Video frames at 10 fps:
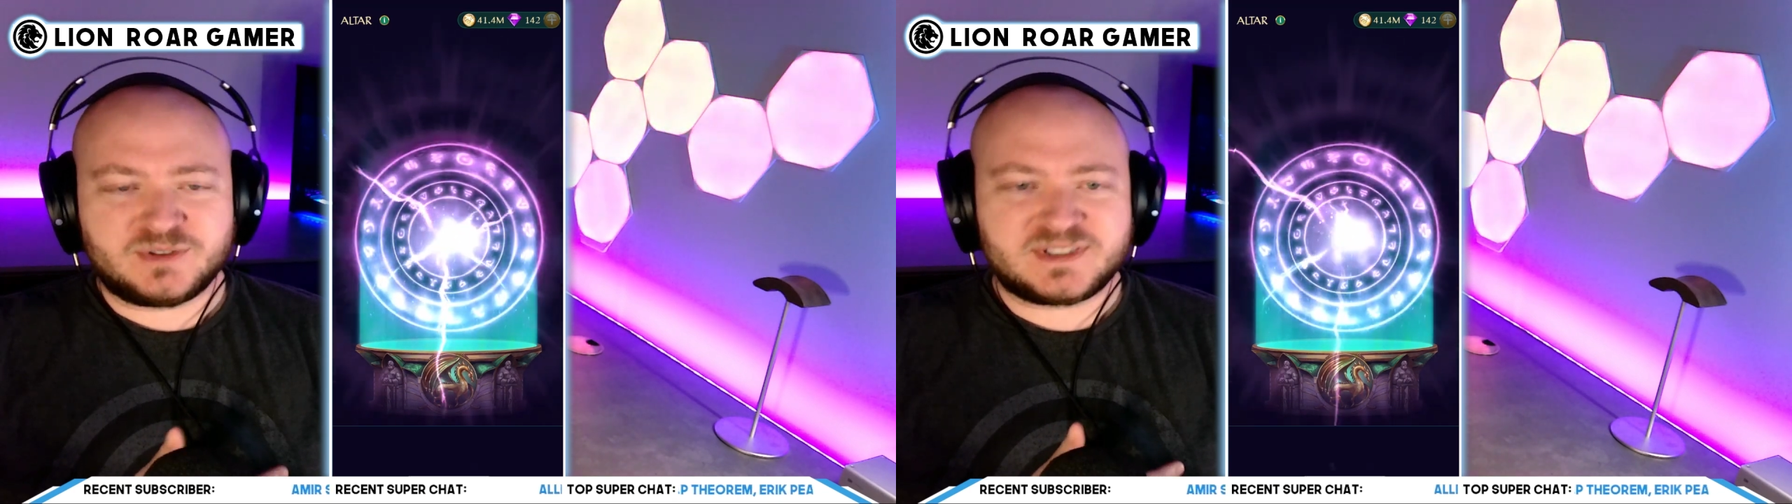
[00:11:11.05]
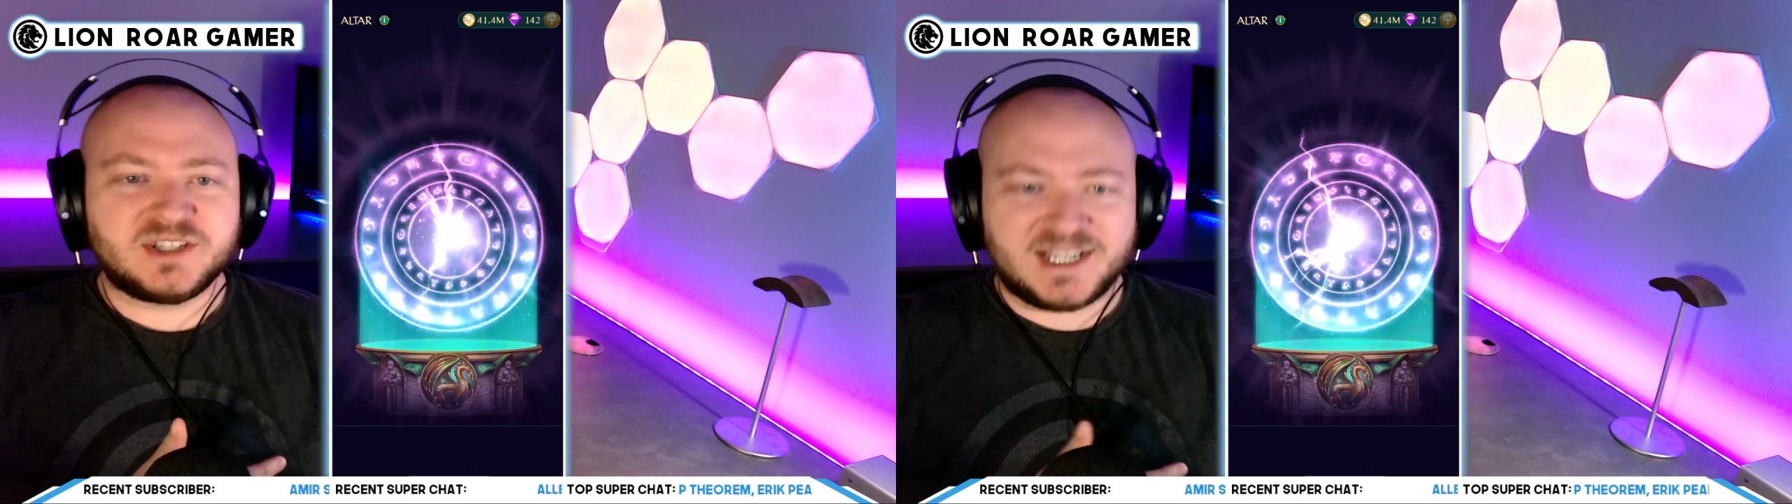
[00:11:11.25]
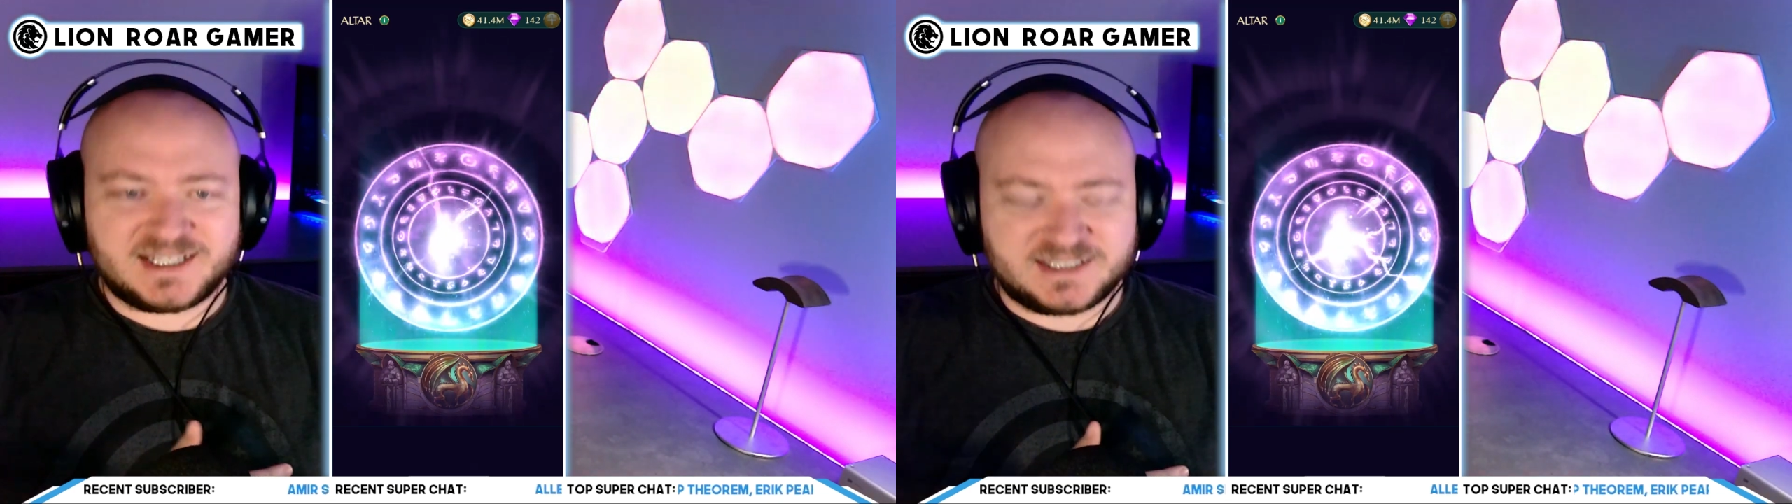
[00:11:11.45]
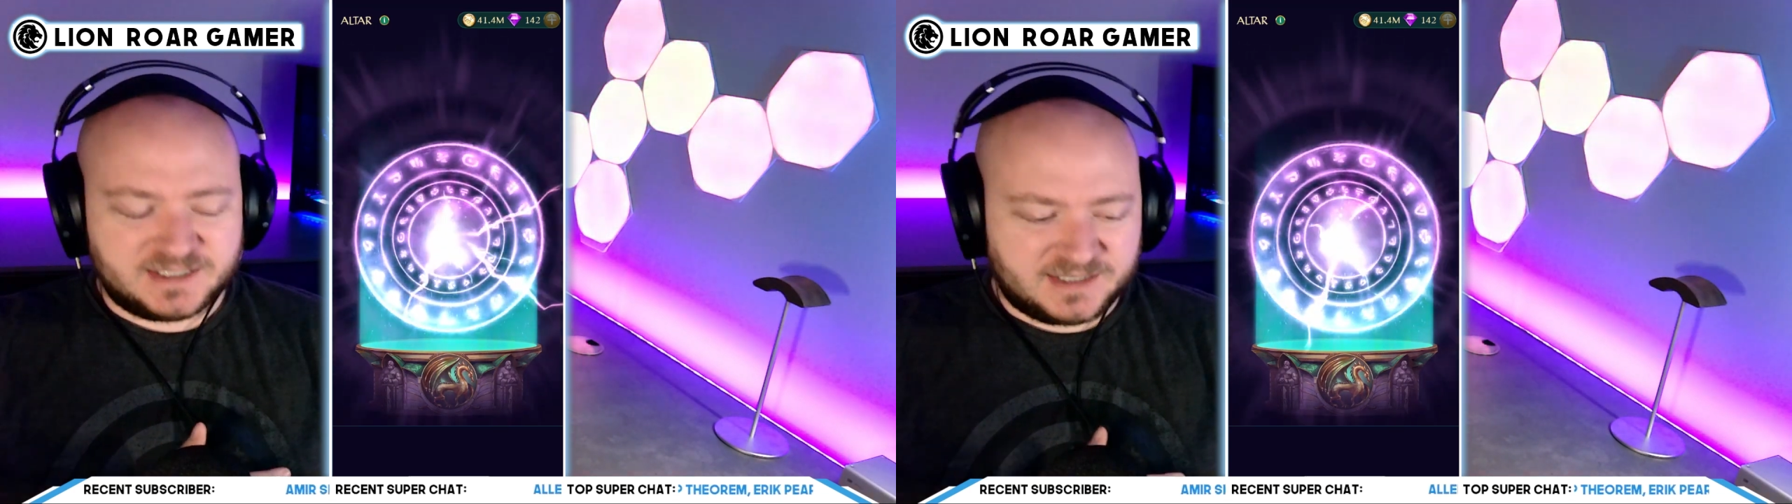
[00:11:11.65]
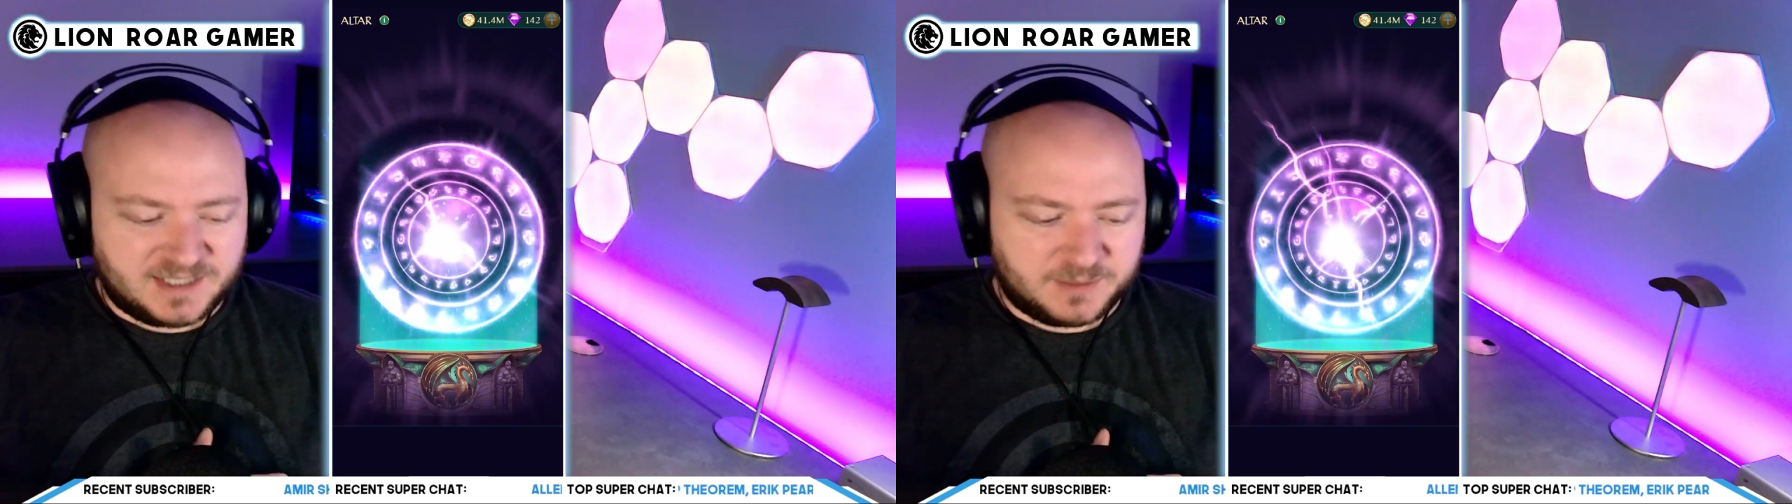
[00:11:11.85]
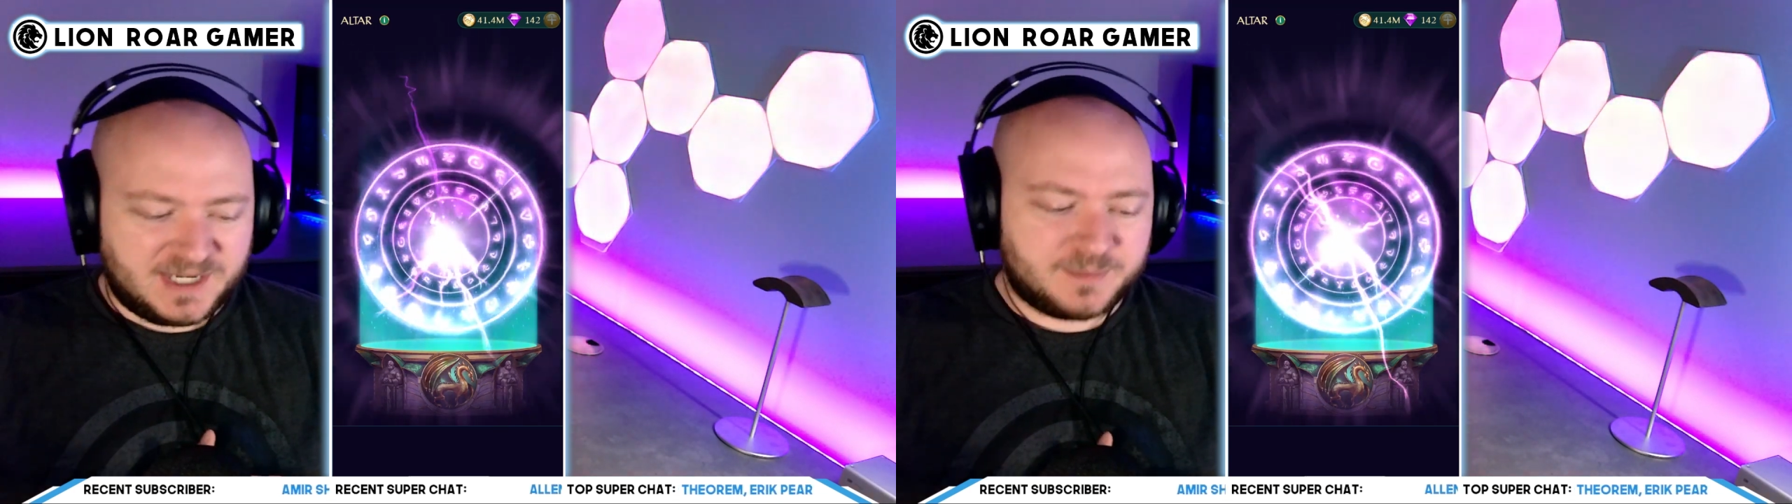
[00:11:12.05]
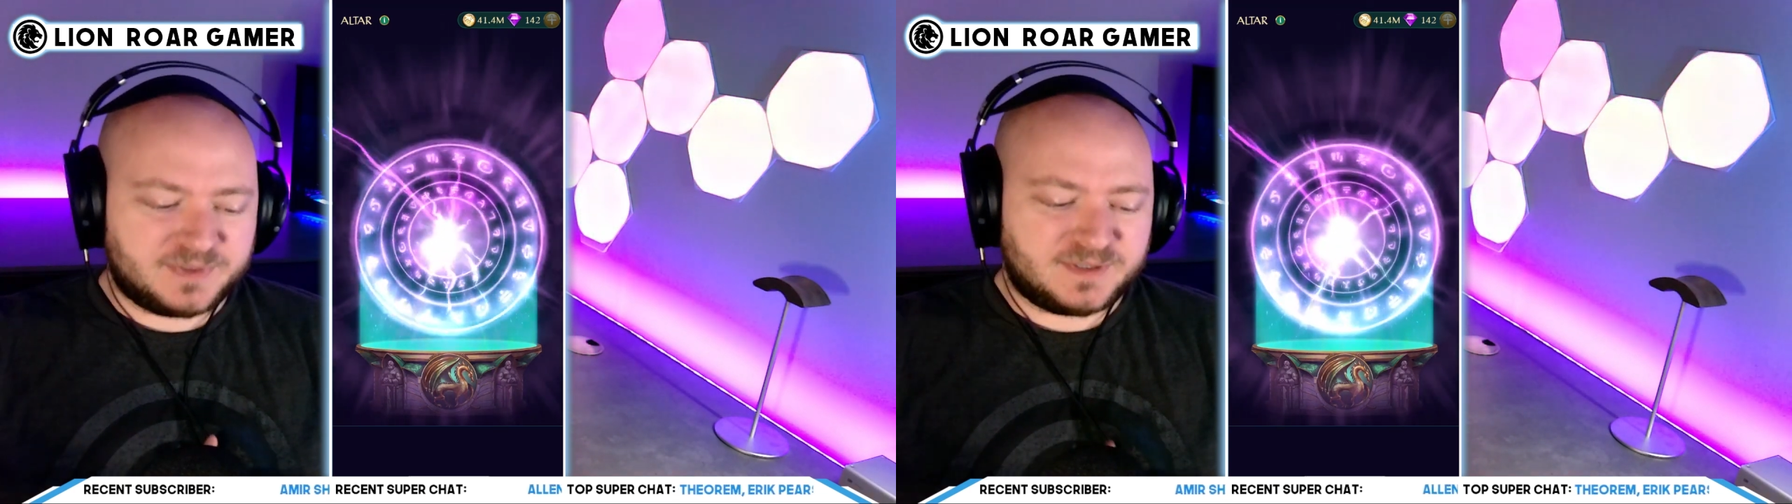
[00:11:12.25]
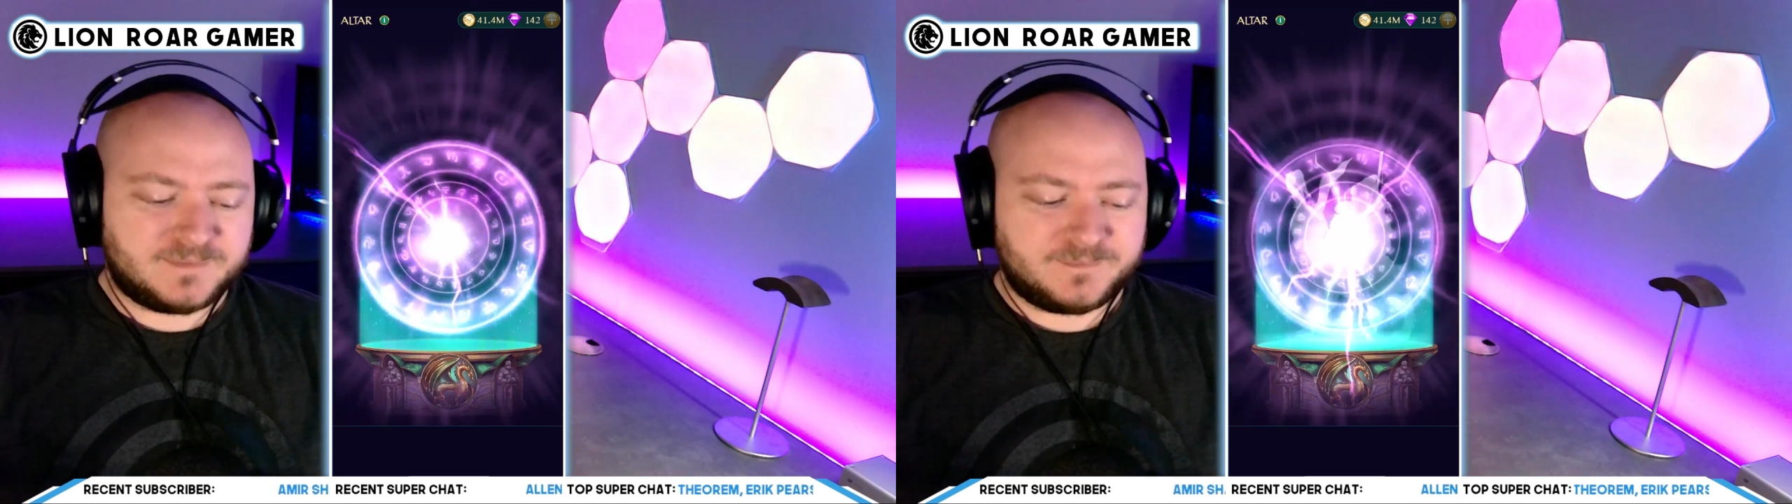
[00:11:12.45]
It's unlikely that that would happen.